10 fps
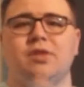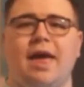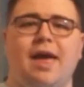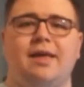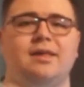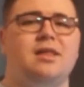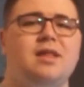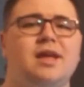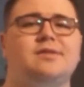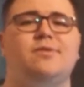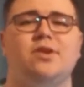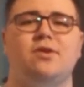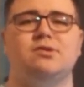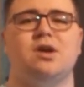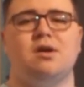that in the next
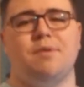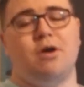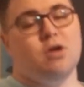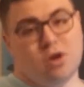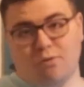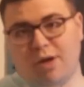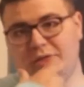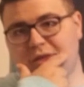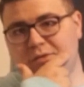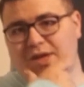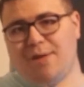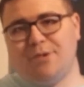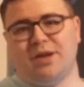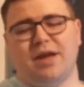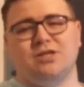video talking about what I think will
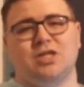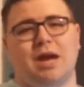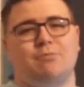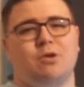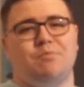happen next chapter.